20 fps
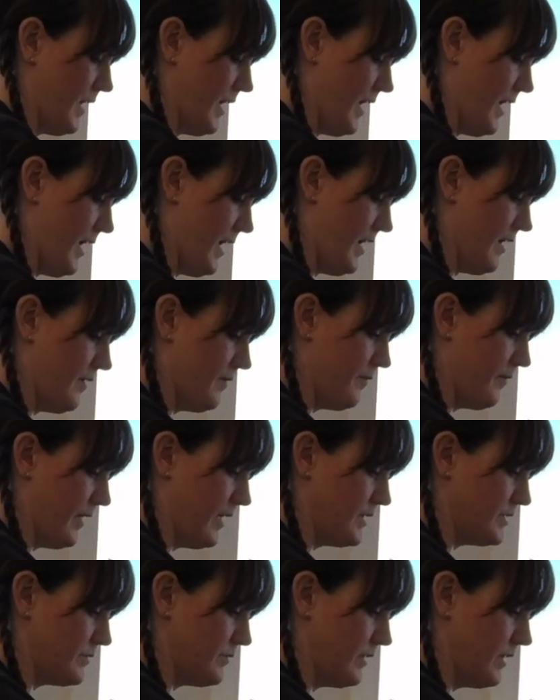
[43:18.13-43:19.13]
Ah,
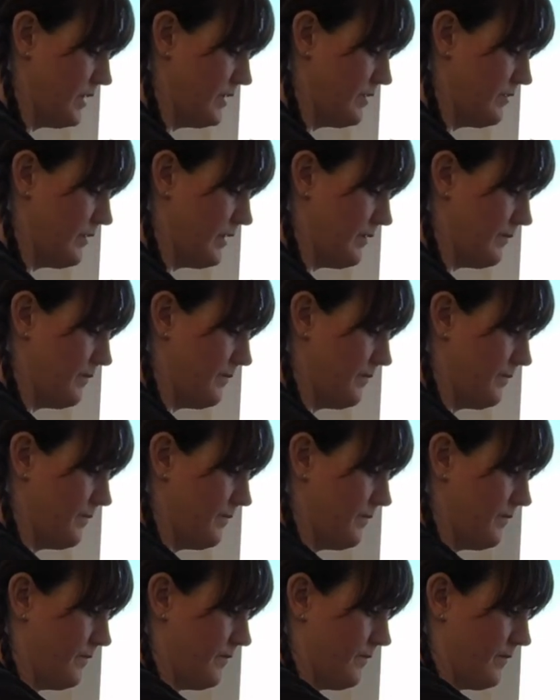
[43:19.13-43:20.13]
Paige, what are you doing?
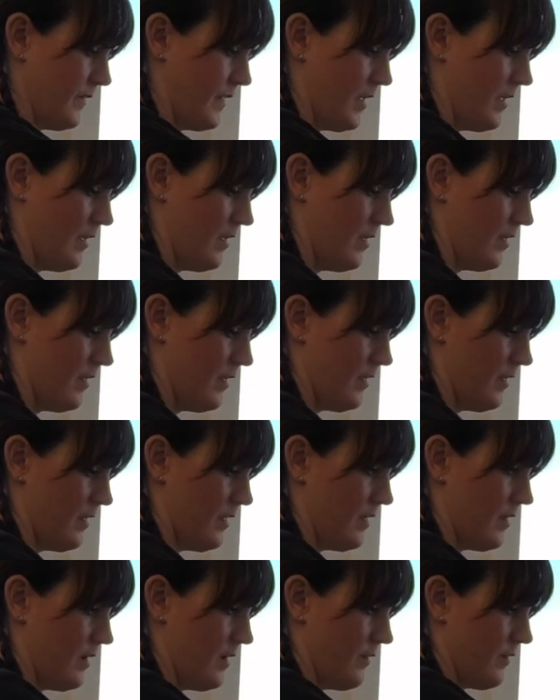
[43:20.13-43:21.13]

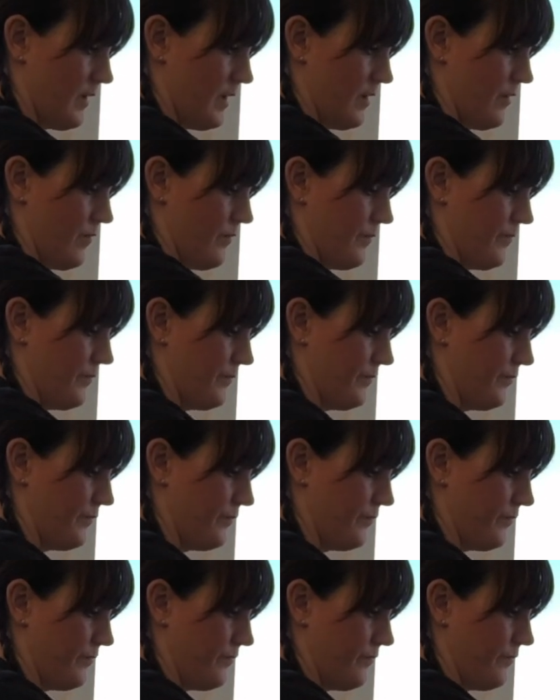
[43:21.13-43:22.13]
There we go.
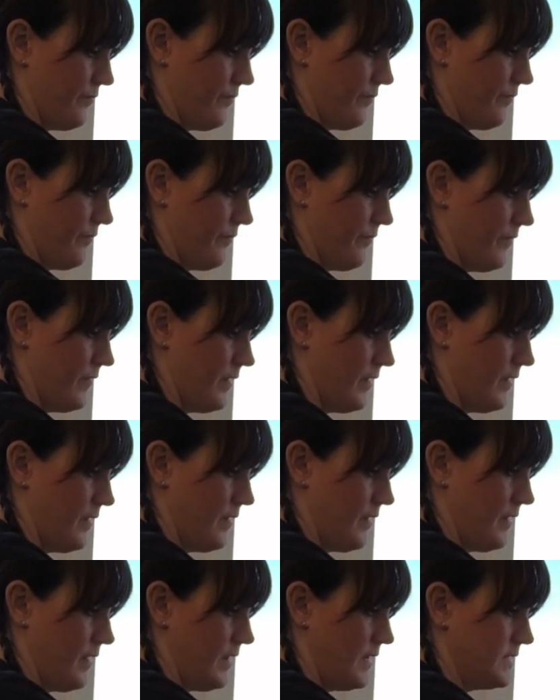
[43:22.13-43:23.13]

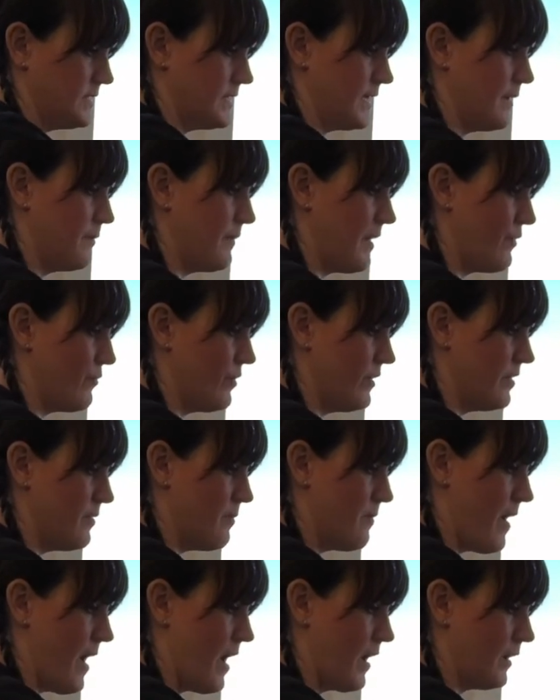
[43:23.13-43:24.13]
I need to get my
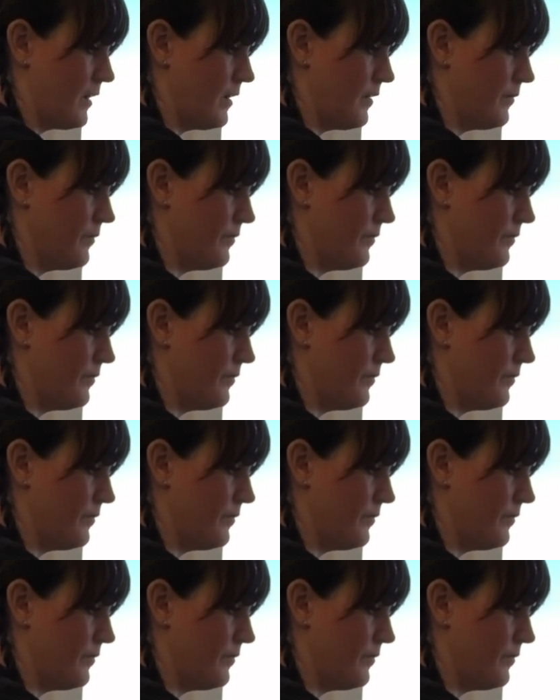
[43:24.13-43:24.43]
rhythm back.